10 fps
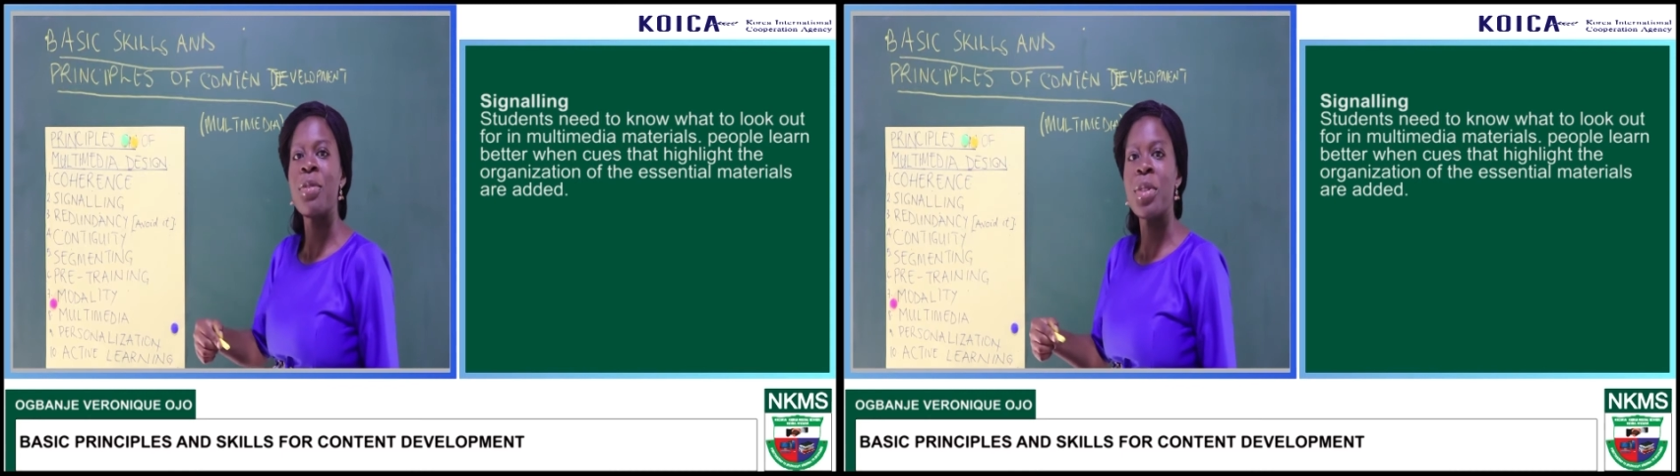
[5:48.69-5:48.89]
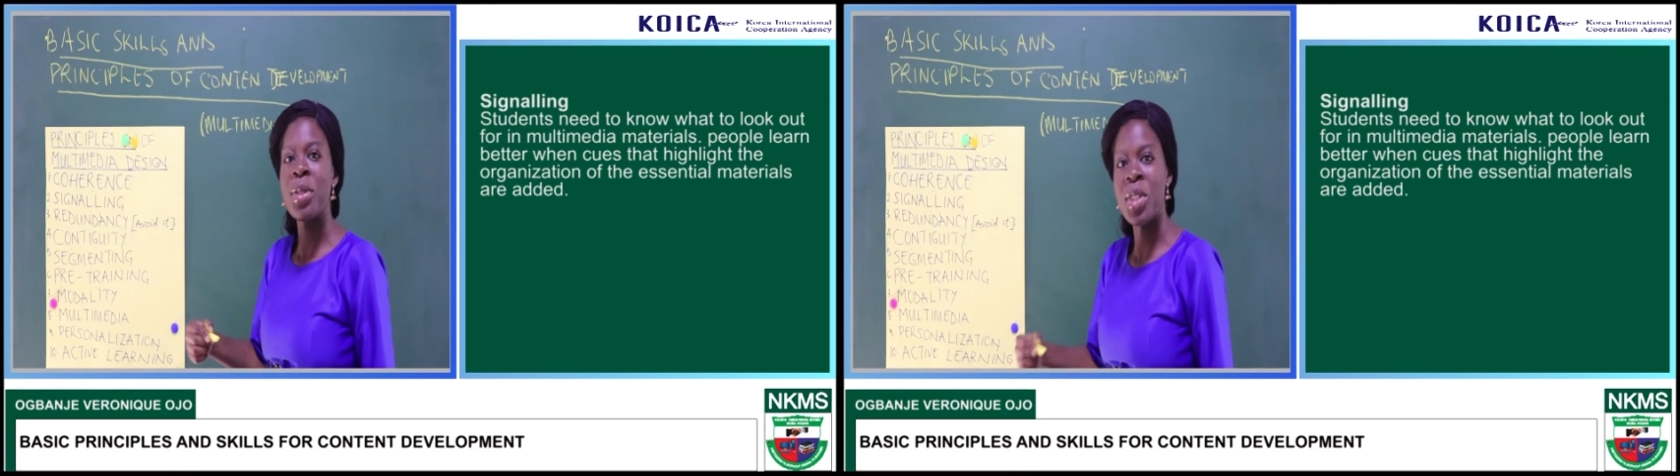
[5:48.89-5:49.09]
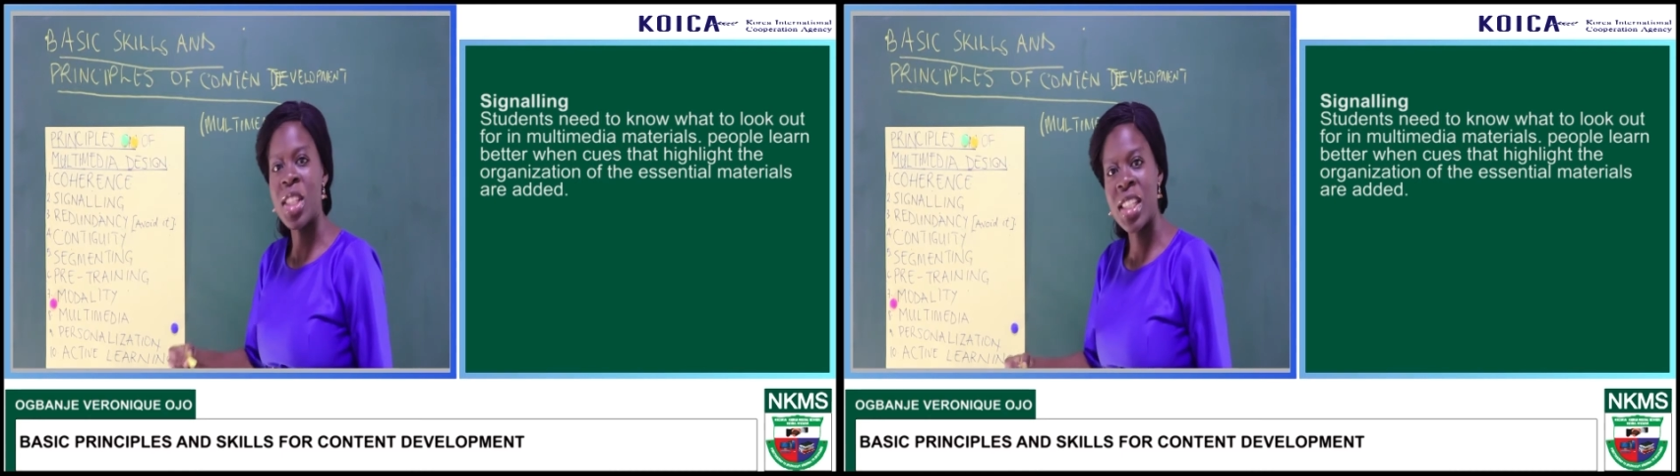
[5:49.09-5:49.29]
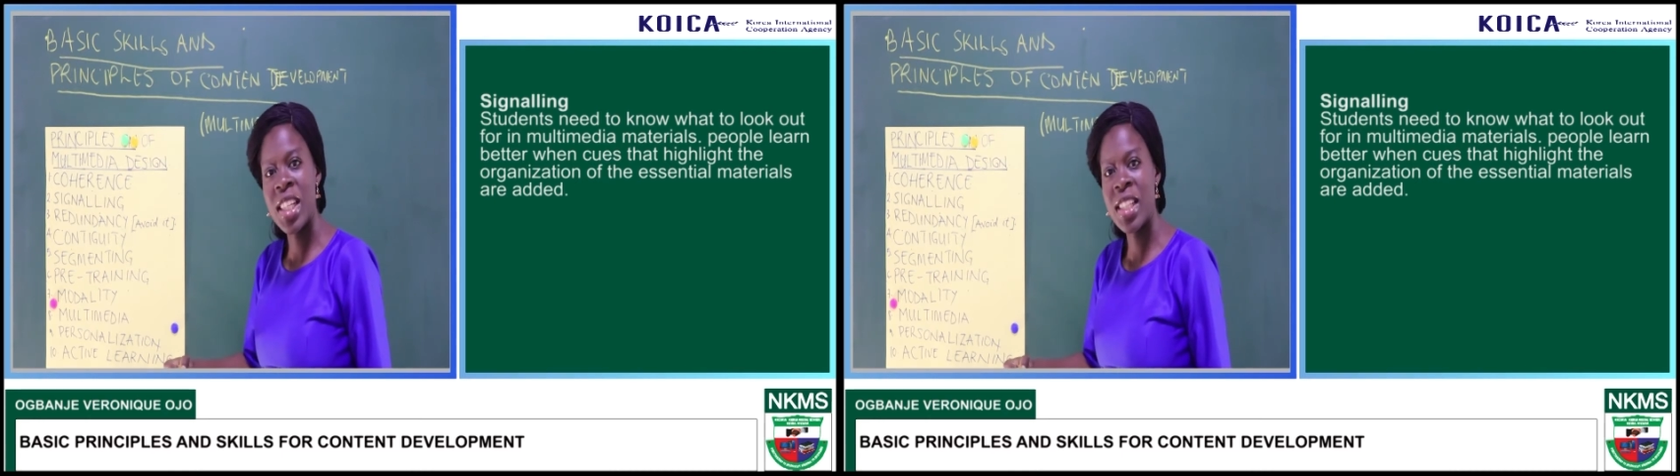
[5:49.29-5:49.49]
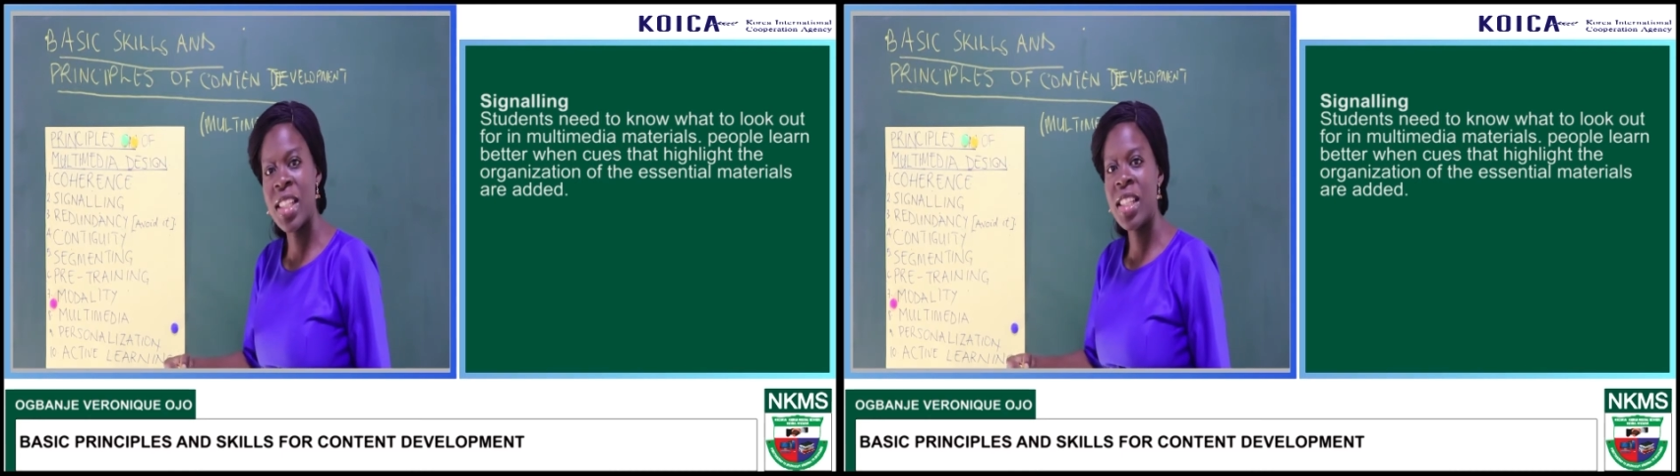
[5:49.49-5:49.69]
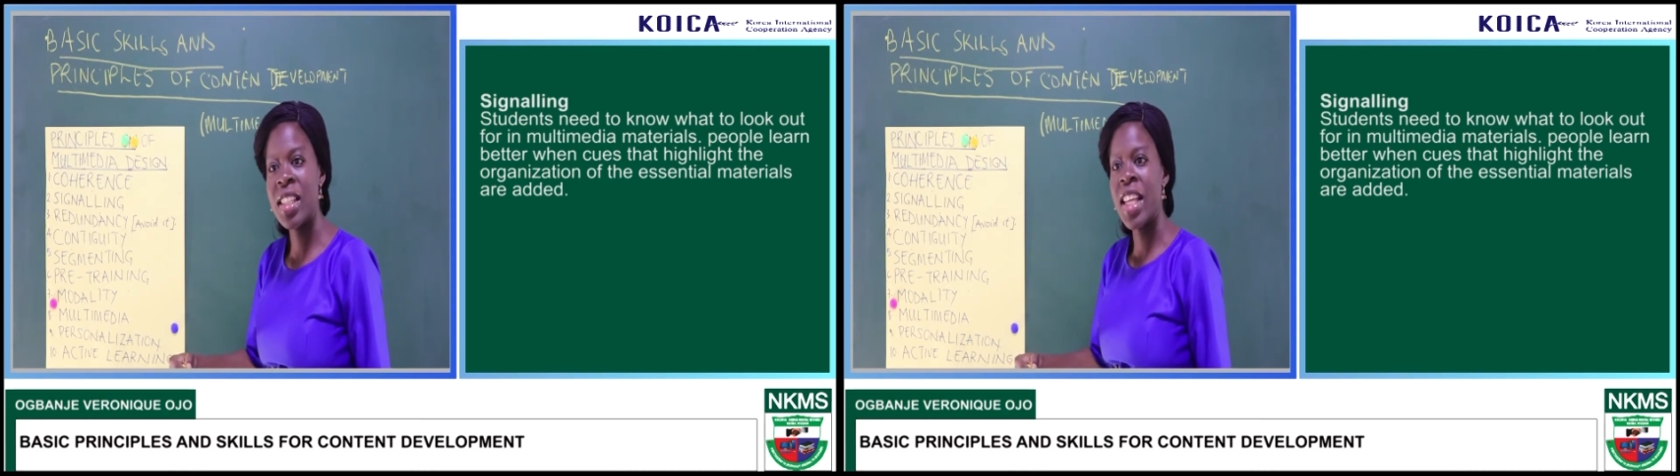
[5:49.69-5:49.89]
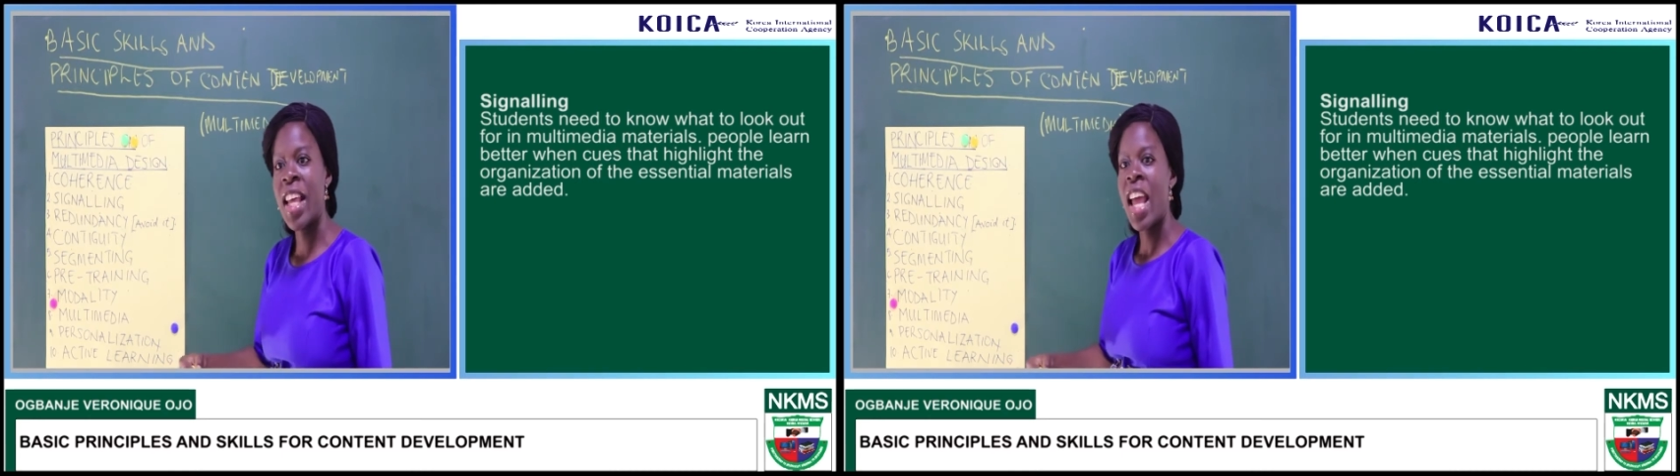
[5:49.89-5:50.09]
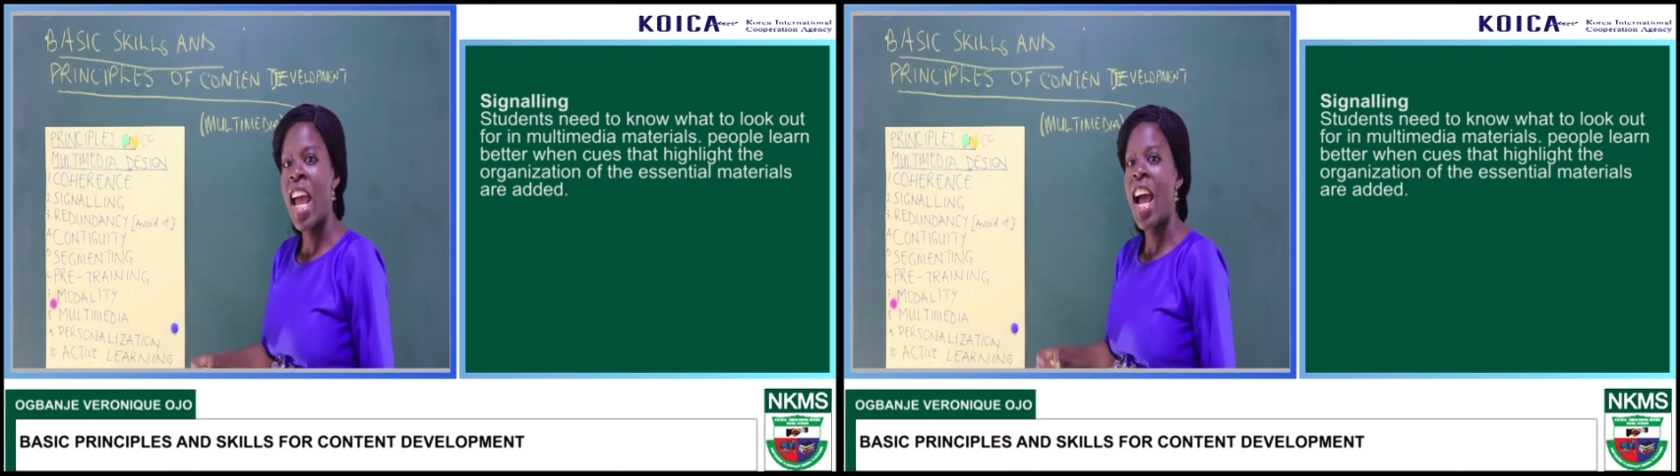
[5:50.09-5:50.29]
photosynthesis,
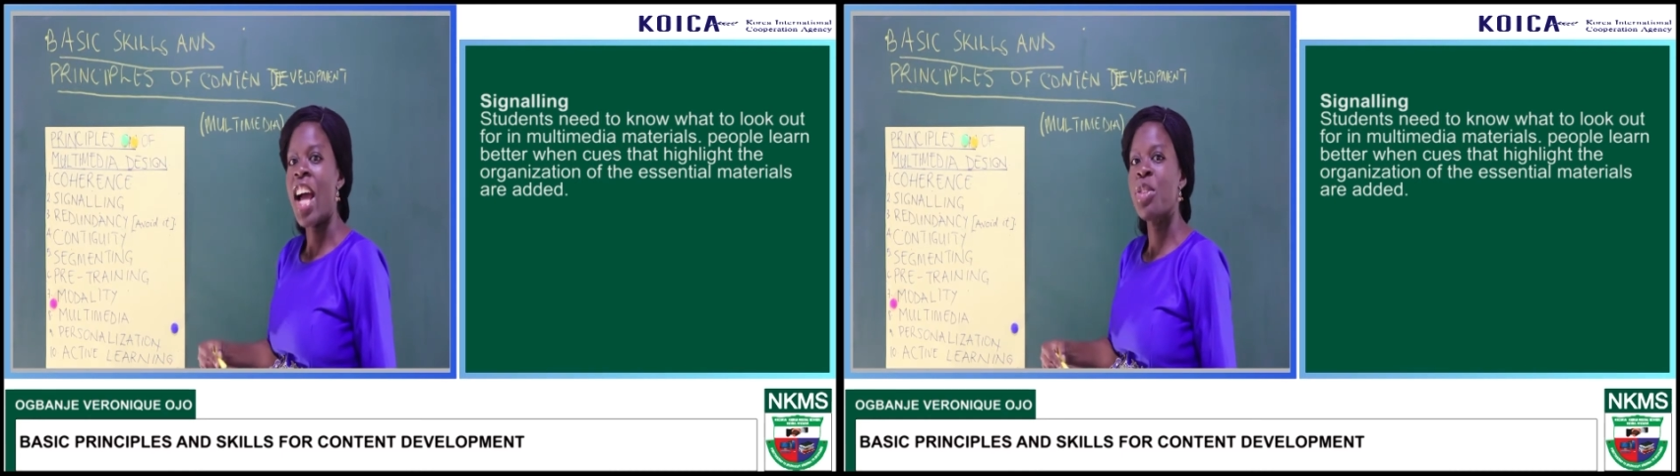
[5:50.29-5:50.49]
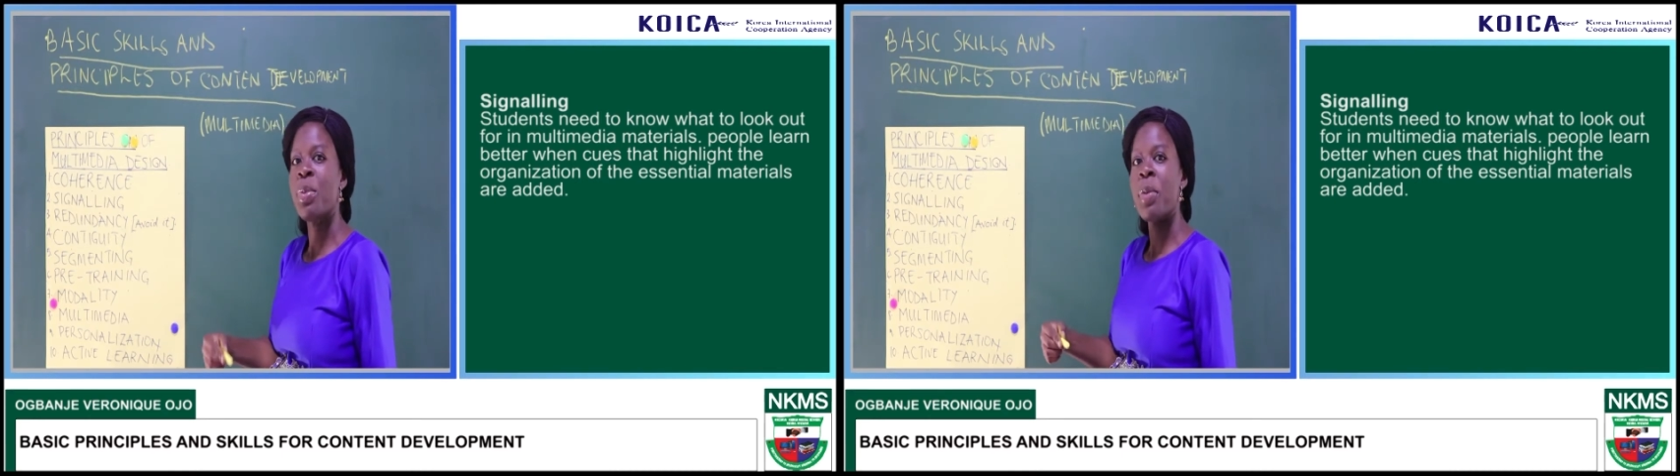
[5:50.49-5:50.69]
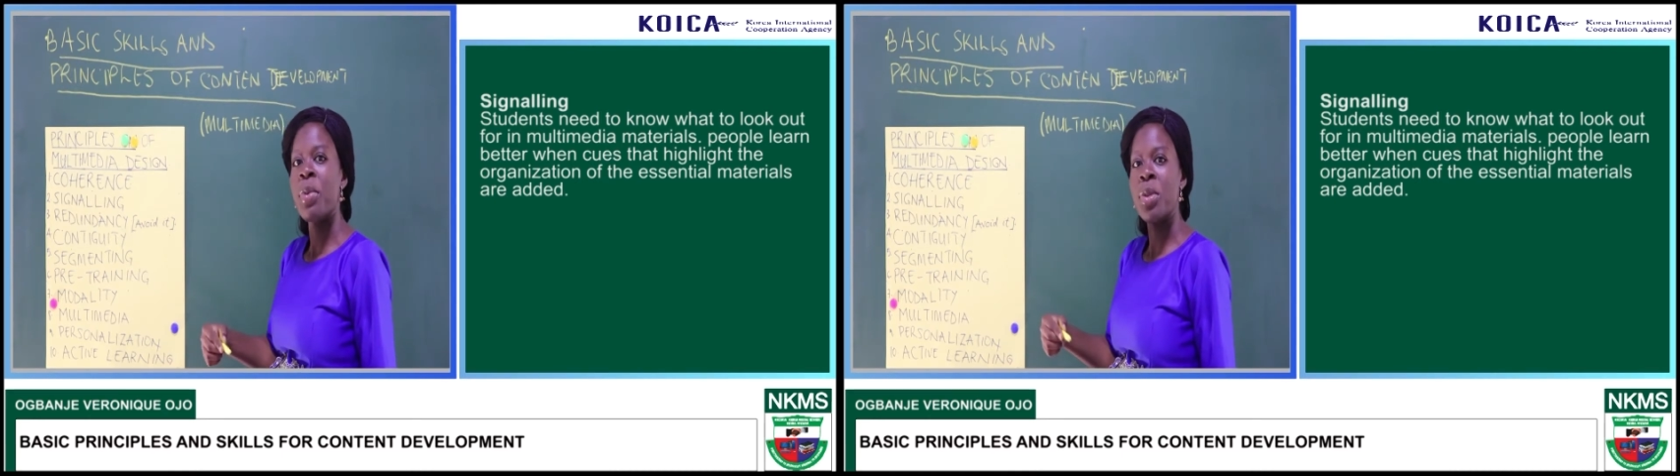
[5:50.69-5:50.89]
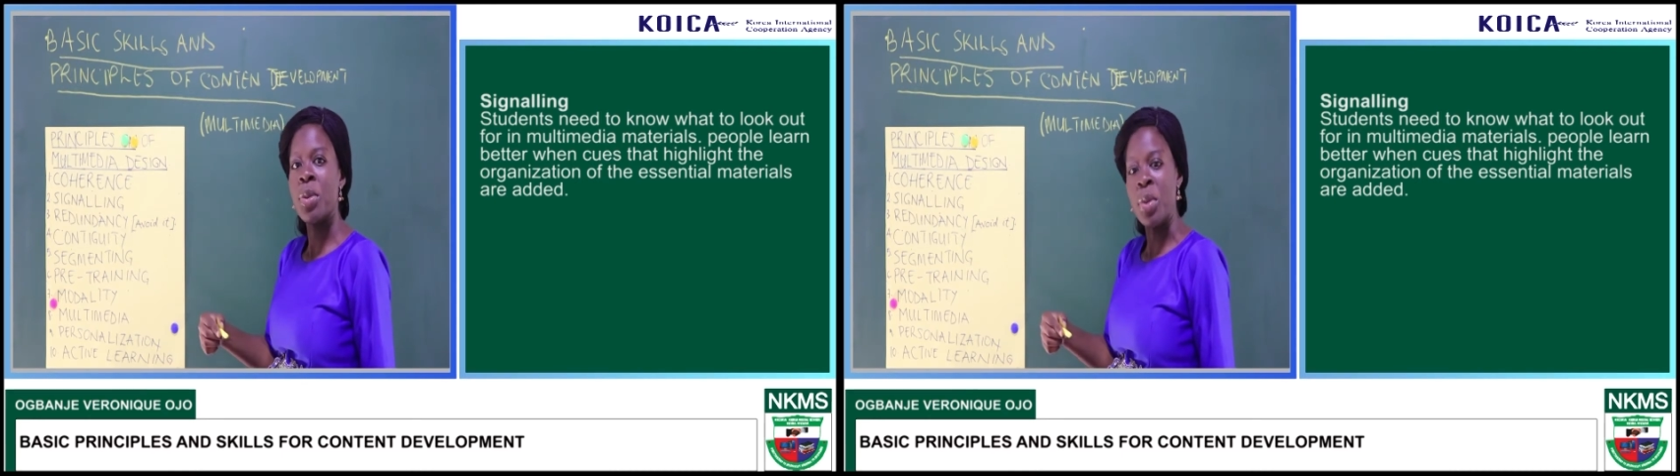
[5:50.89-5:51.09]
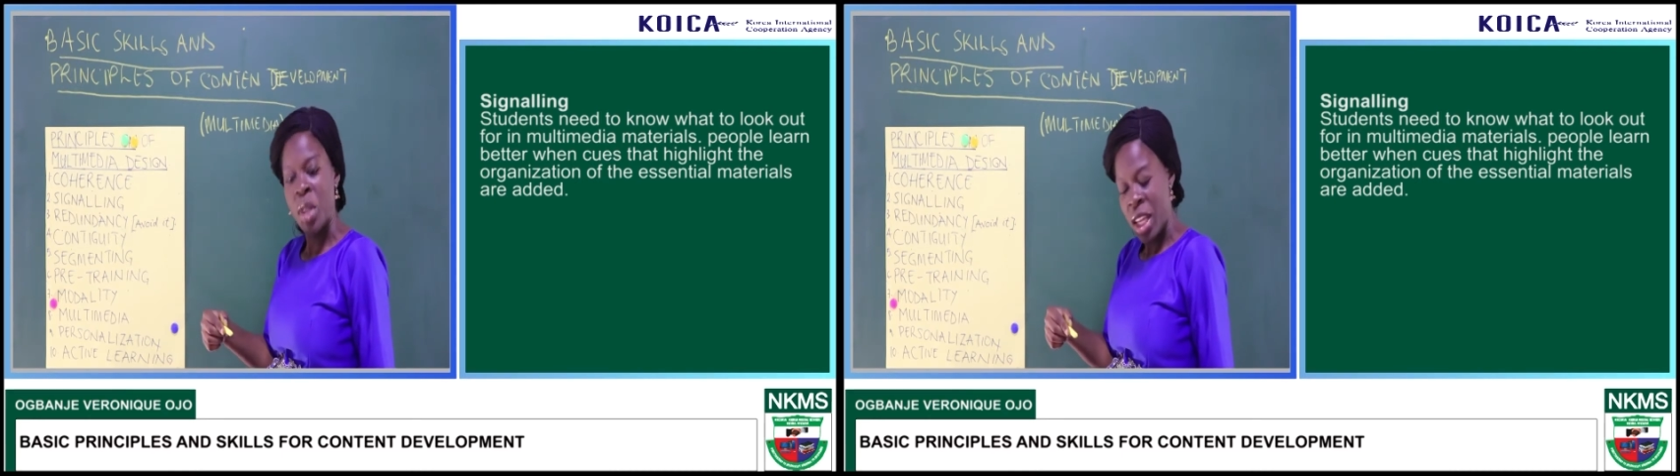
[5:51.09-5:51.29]
I should be able to